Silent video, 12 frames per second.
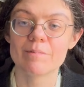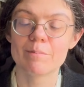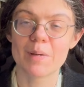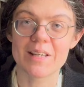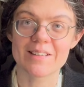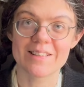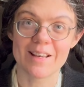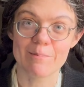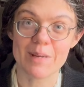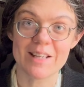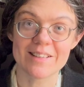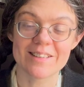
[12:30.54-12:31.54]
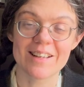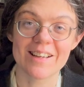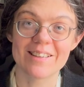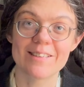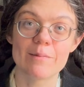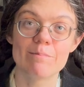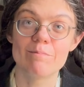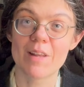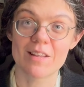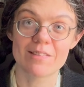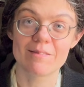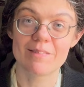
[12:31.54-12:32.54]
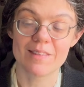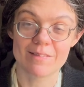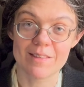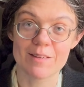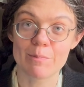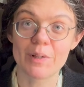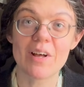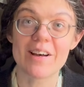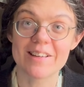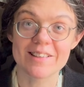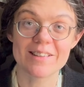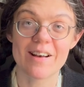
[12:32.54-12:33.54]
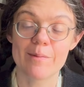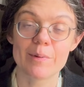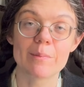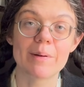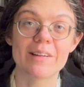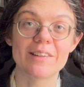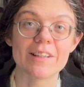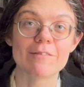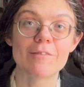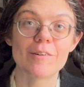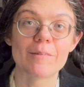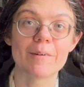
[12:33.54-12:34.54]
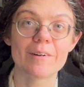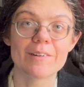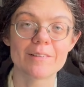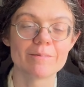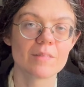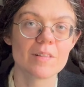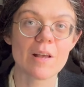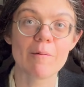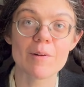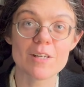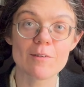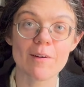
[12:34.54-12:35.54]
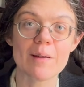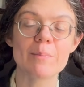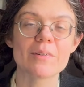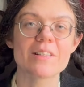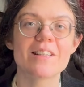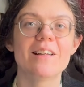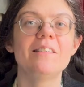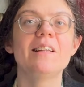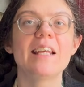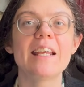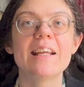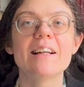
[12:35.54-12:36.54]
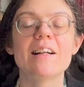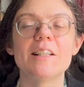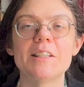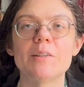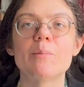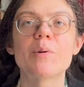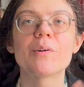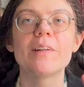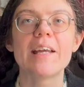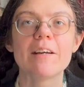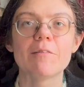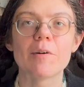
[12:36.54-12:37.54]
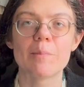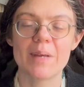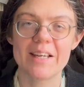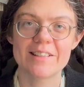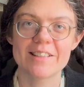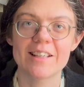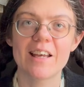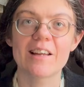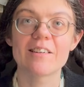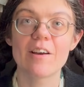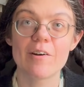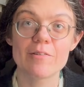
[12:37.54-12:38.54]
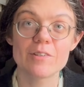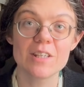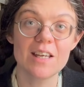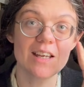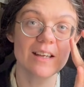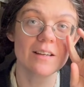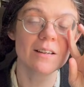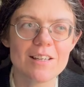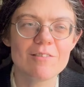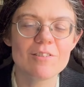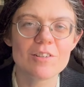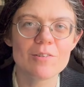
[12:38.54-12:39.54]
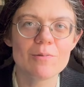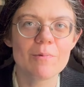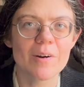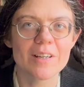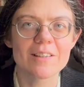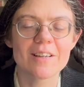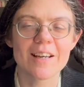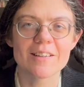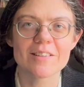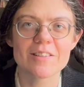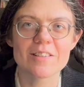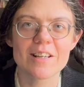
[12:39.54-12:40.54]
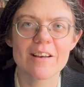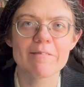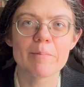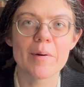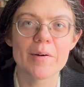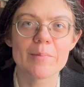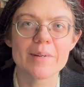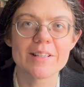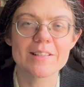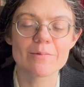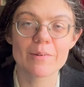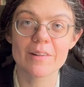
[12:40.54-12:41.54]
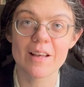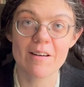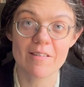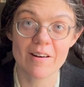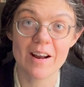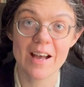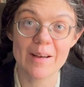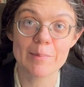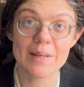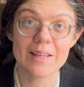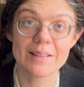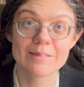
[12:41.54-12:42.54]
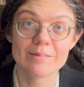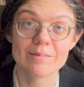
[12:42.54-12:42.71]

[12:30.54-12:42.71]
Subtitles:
because that means that the plot is not propelling forward. Now, when you write books that lean a little more like romantic and cozy, you do want your characters to have moments where they are happy,